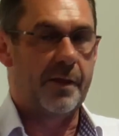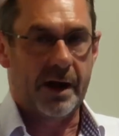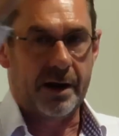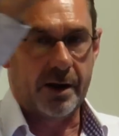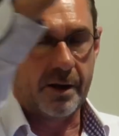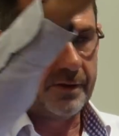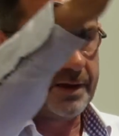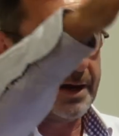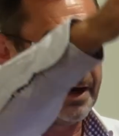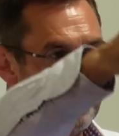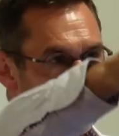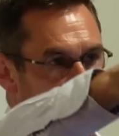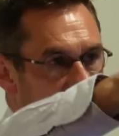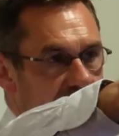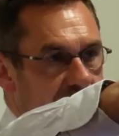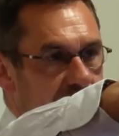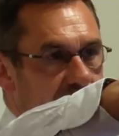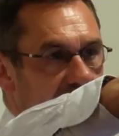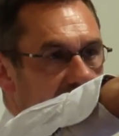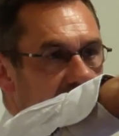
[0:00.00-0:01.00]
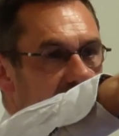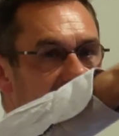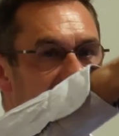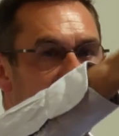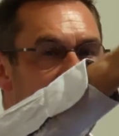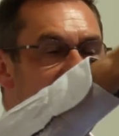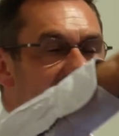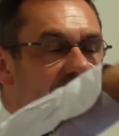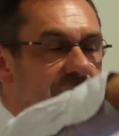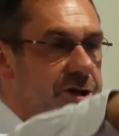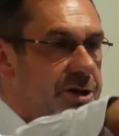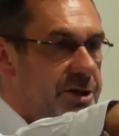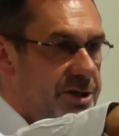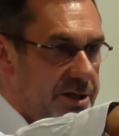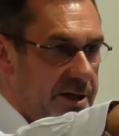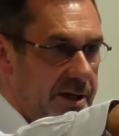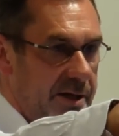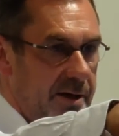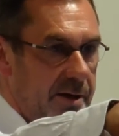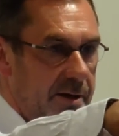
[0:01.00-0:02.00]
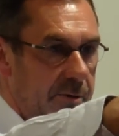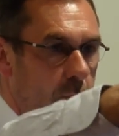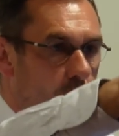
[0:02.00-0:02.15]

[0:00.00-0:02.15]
then at the end of the street, agency,